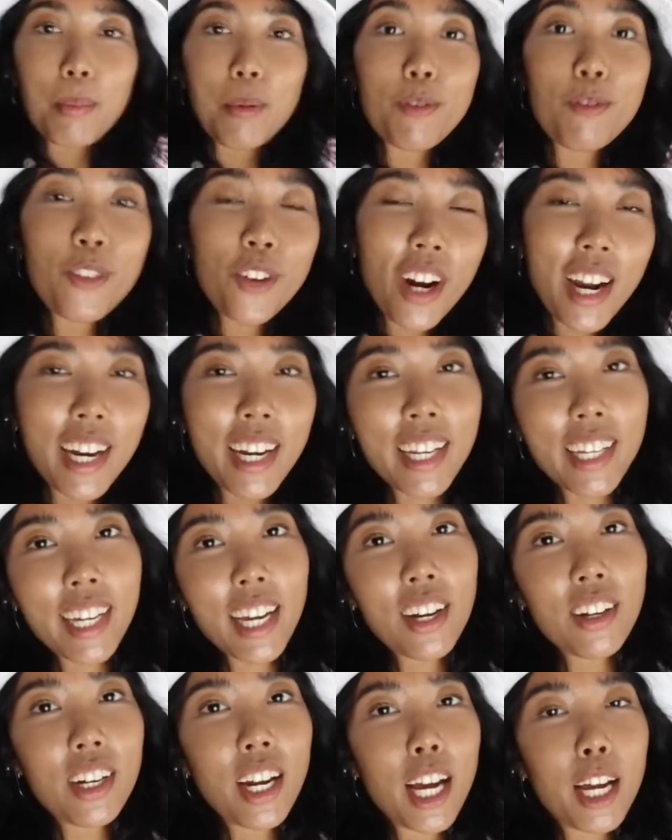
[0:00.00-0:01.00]
But before heading
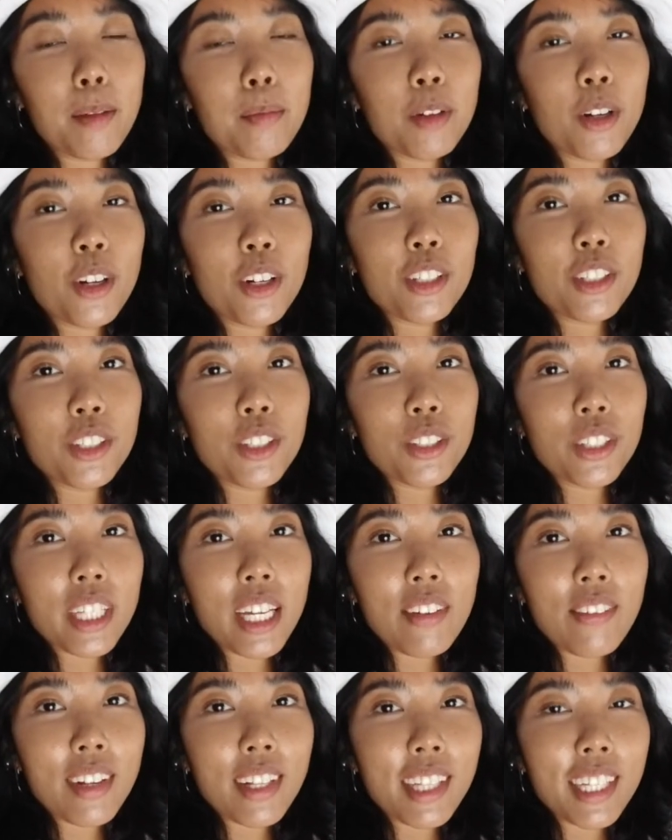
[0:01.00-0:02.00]
out, I'm going to
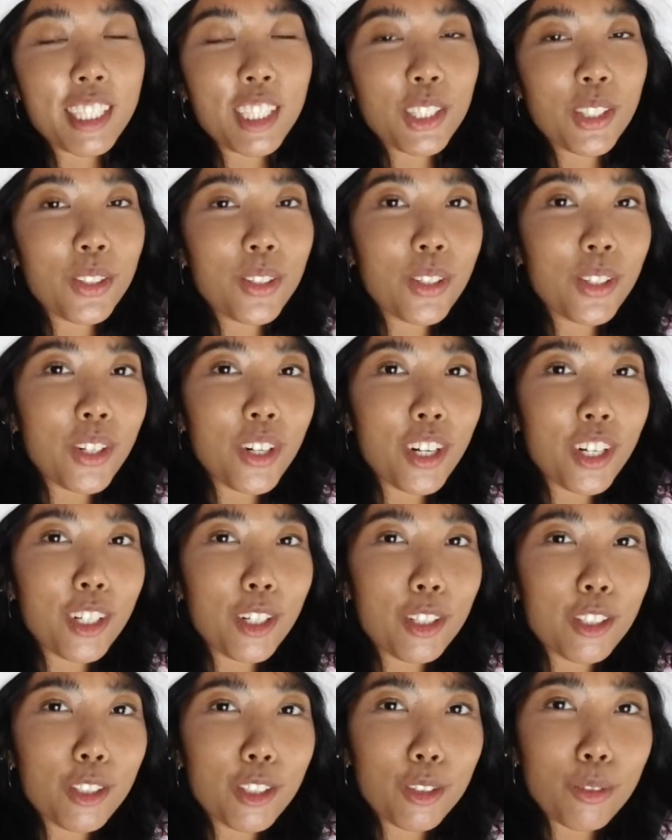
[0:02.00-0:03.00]
give a
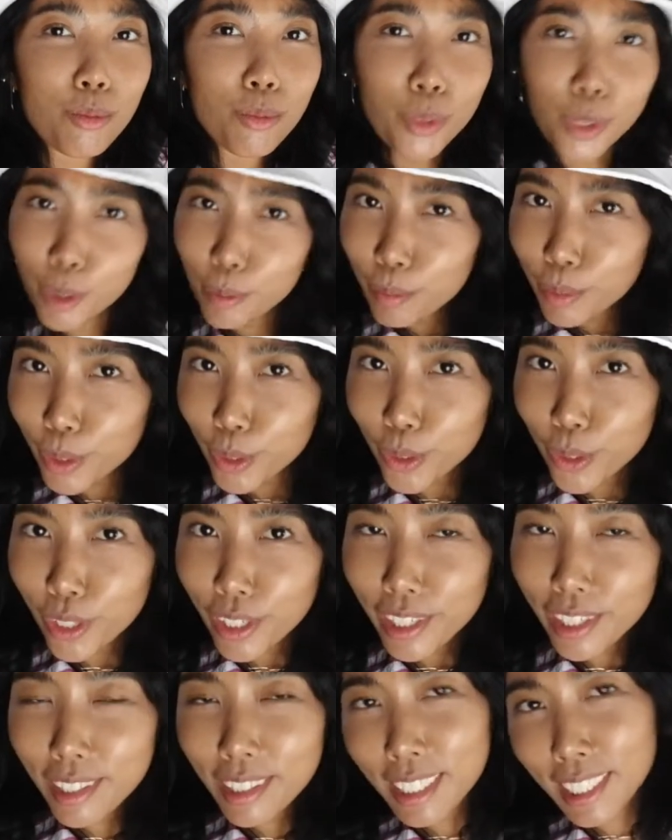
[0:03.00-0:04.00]
little room
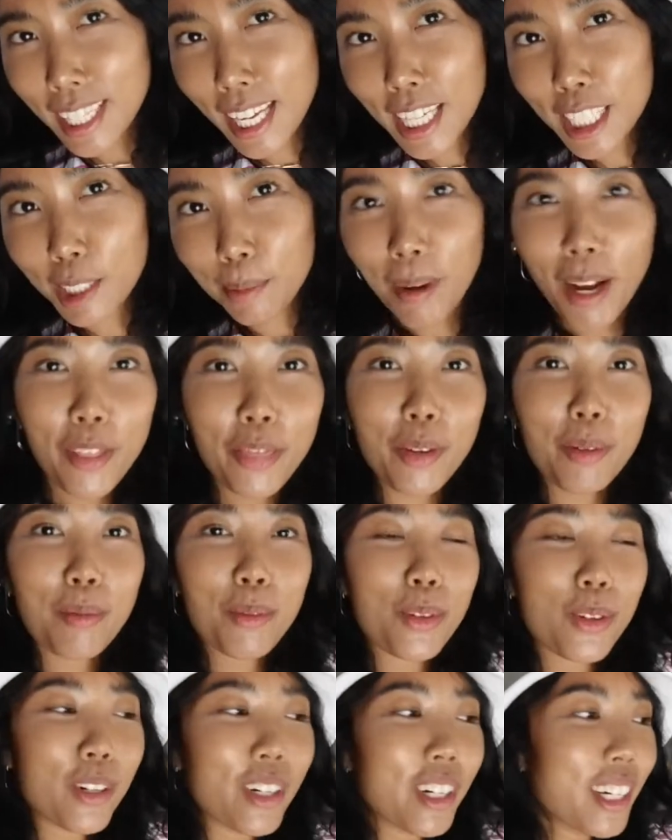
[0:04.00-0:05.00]
tour slash
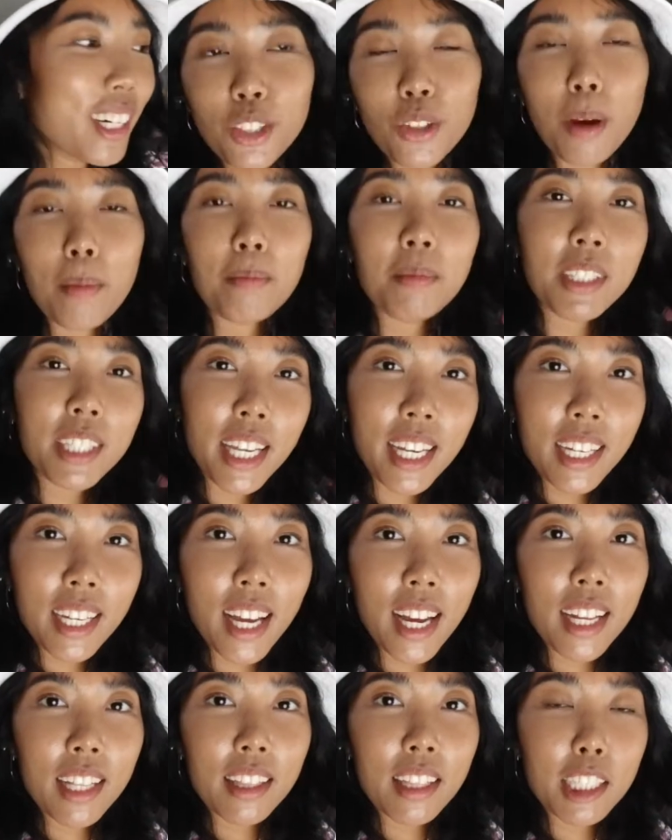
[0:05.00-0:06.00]
bathroom tour. So I'm staying
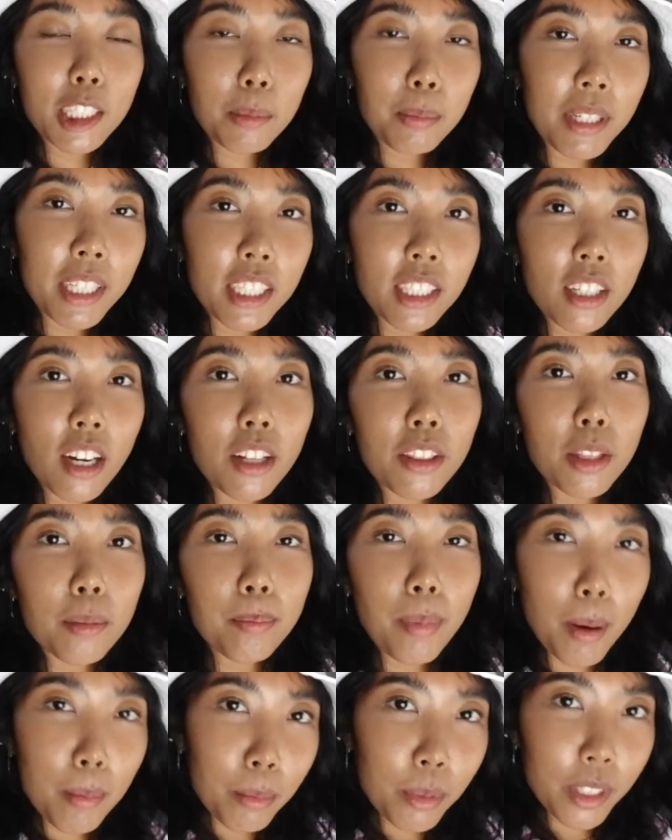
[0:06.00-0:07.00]
at this place called the
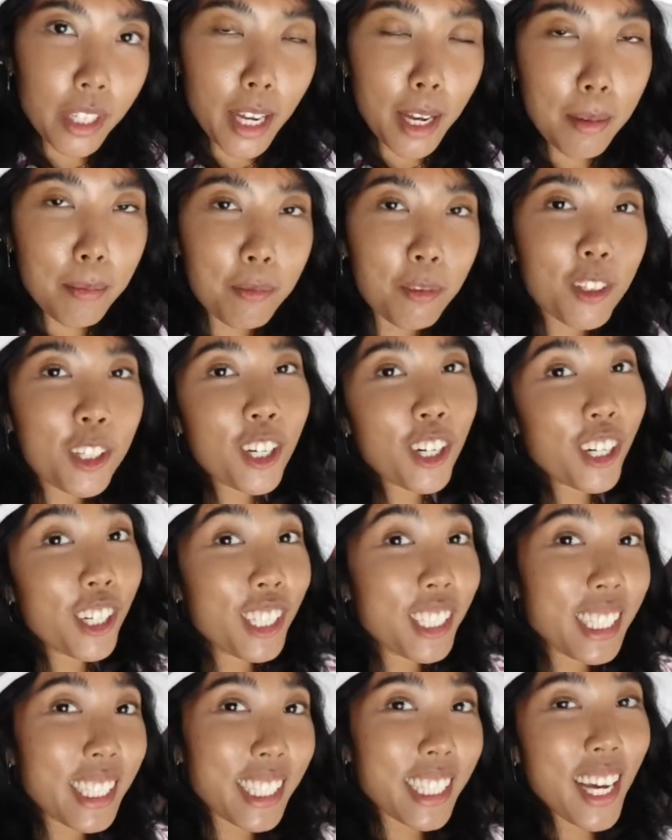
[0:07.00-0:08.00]
Bambuda,
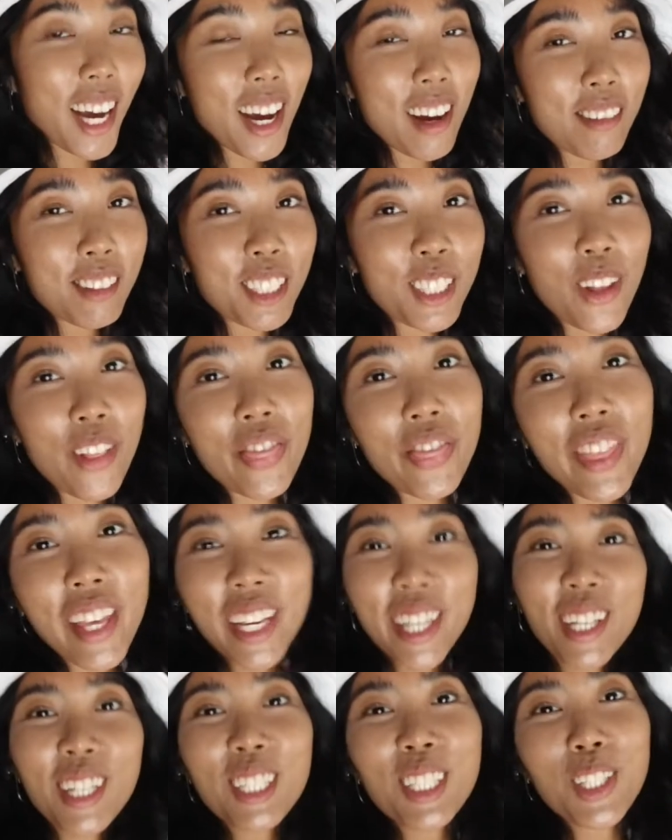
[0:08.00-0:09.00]
courtesy of, so
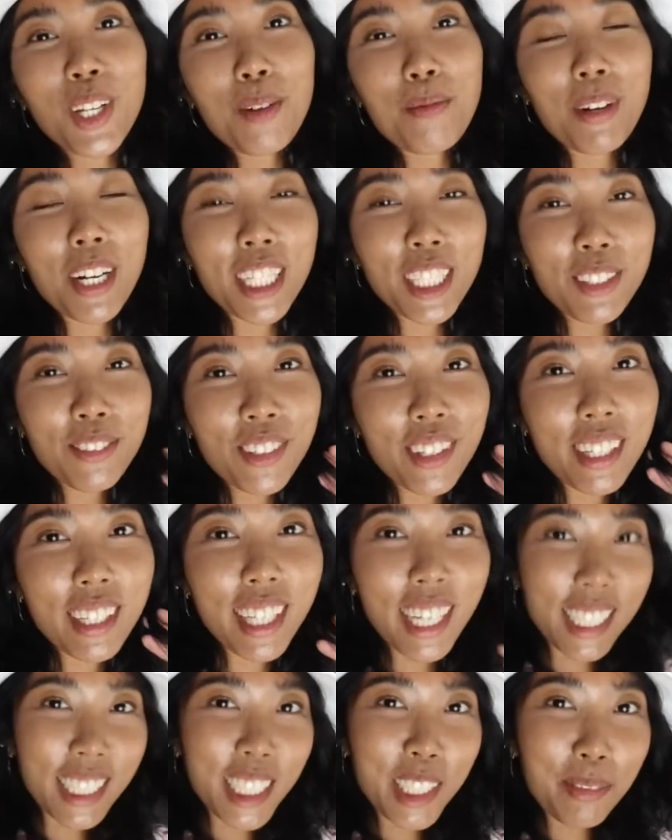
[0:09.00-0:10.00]
thank you so much for
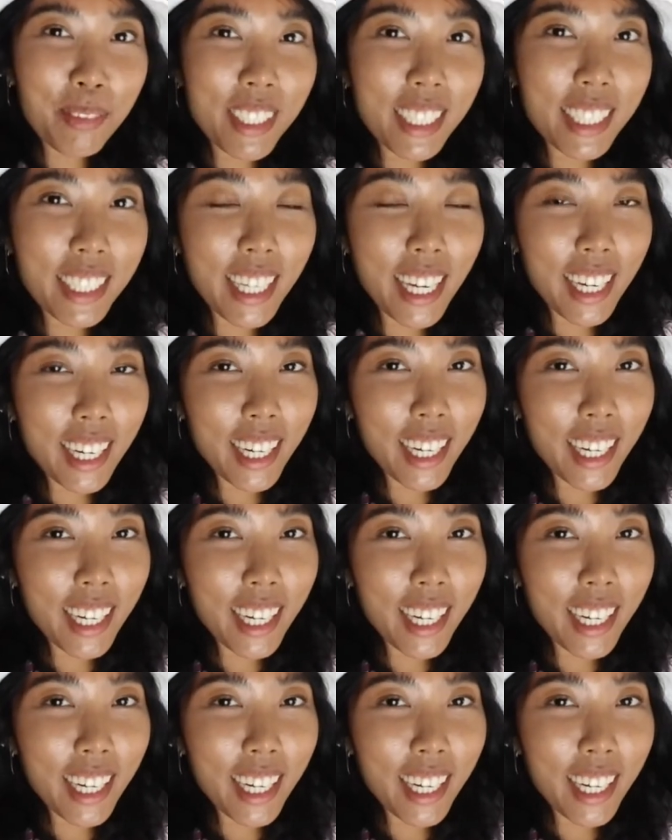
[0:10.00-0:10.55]
letting me stay